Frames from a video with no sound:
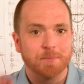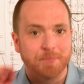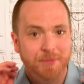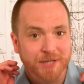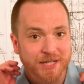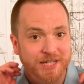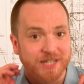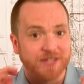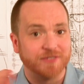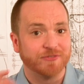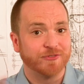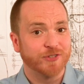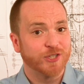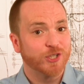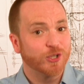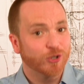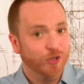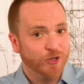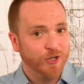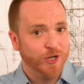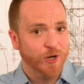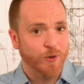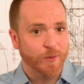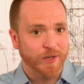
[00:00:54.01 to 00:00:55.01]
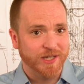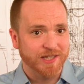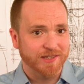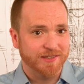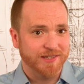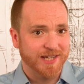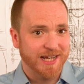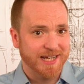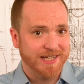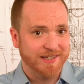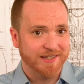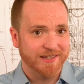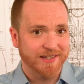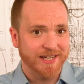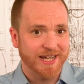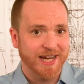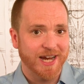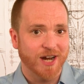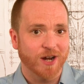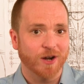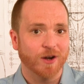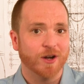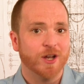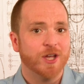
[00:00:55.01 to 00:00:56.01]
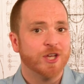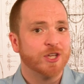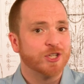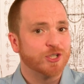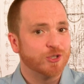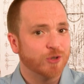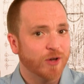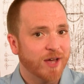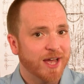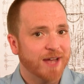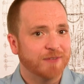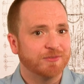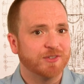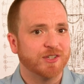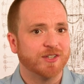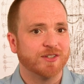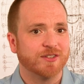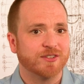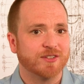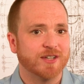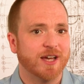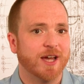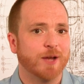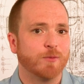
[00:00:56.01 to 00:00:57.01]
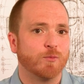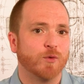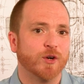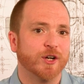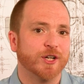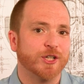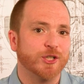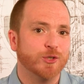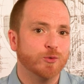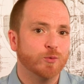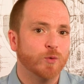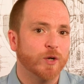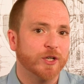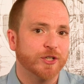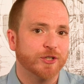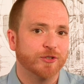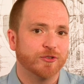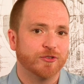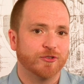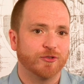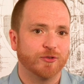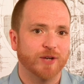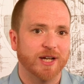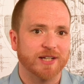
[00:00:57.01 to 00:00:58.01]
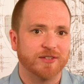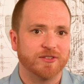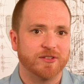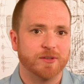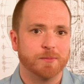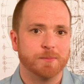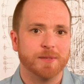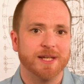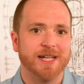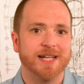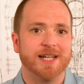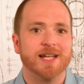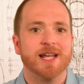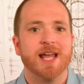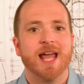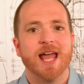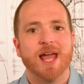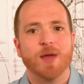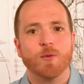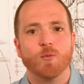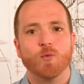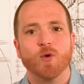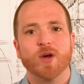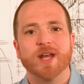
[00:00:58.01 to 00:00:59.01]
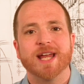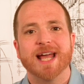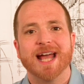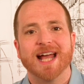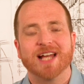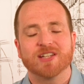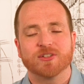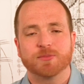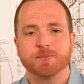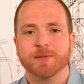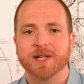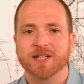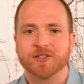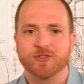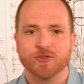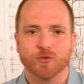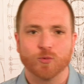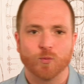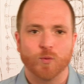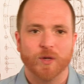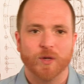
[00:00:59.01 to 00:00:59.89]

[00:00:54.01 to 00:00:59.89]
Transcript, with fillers: But if you're going to take to the air, you'll have to decide where you want your strengths to be and what aspects you're